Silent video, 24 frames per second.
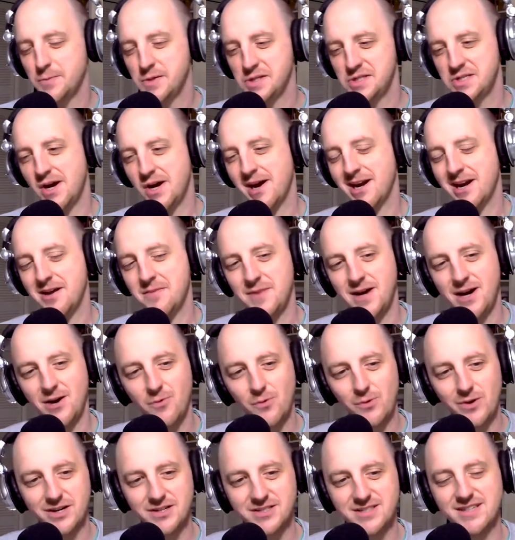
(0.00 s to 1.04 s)
be talking
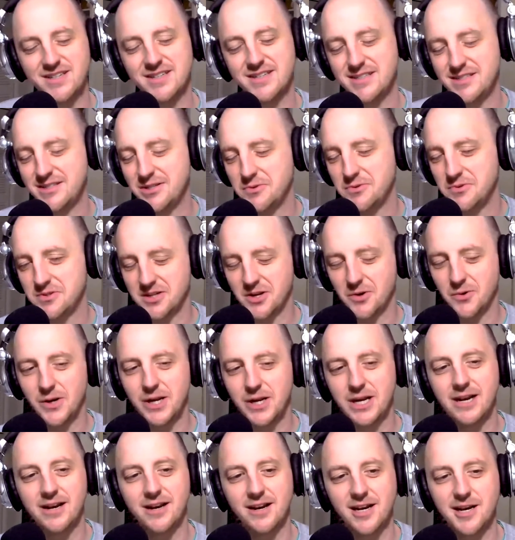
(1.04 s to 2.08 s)
about where season 2 is
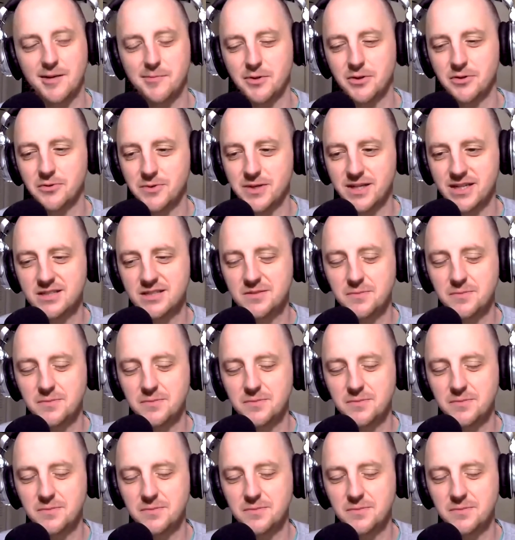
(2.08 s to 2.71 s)
going in a couple of weeks.